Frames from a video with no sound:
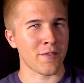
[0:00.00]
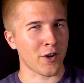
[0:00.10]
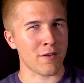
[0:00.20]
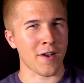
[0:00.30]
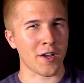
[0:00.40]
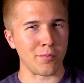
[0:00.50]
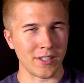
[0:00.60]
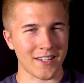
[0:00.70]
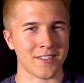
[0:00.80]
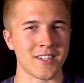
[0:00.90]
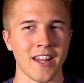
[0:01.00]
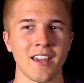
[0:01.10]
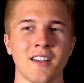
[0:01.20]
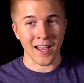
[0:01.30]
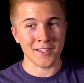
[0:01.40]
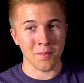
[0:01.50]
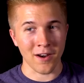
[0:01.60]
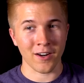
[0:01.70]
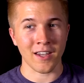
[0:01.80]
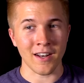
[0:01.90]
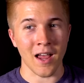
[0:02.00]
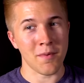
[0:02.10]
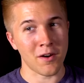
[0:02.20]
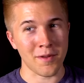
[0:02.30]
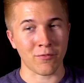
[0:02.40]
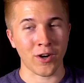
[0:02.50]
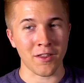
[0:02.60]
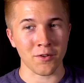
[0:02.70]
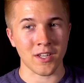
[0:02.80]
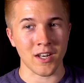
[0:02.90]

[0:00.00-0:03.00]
a very valuable lesson today. As an American, I better be afraid of those